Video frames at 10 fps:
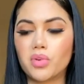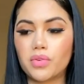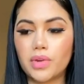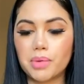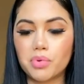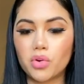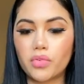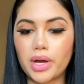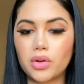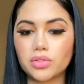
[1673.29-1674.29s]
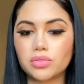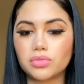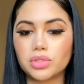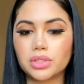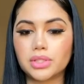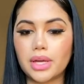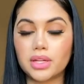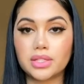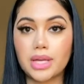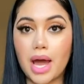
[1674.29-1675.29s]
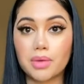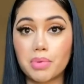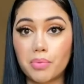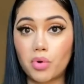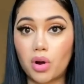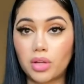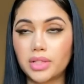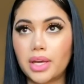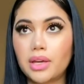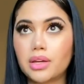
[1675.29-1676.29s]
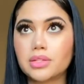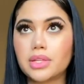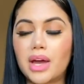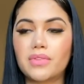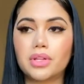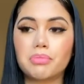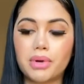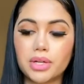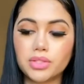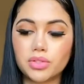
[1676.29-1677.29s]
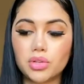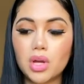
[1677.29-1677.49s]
fake profiles who just like attack people all day because they have nothing better to do.